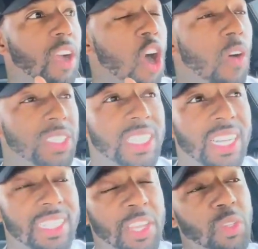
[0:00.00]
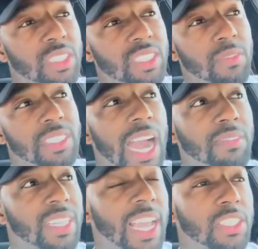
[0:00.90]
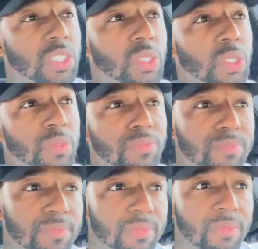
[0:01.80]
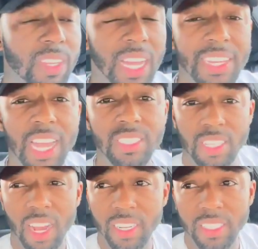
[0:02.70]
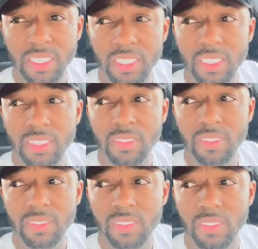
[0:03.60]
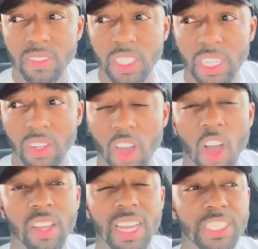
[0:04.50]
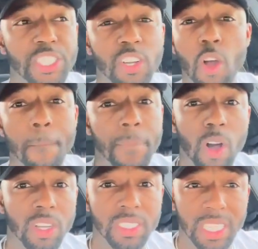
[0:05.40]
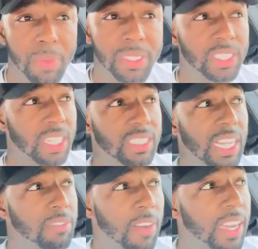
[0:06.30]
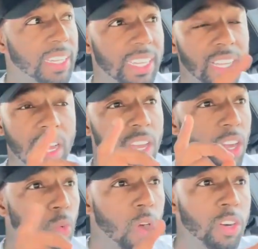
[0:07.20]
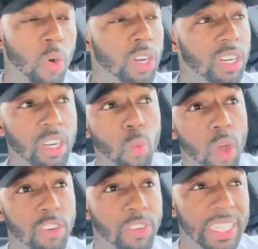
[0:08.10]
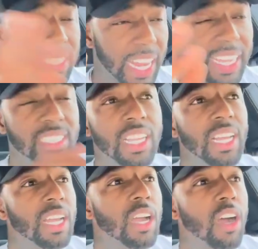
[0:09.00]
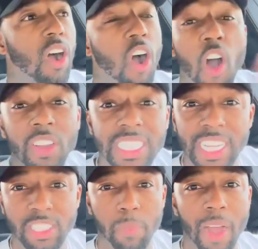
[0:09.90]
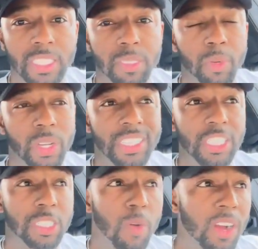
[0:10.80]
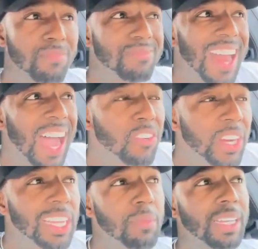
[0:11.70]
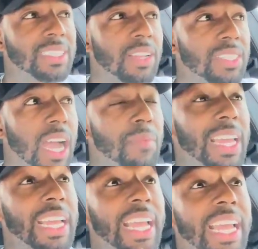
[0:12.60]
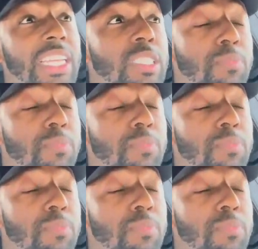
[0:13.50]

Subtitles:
Obviously, it's going to take you some time to get to $1,000, you know, unless you're going balls deep and just saying, fuck it, one order, one risk. Like, it's all of these things are possible. Is it smart? Not really, but at the same time, it is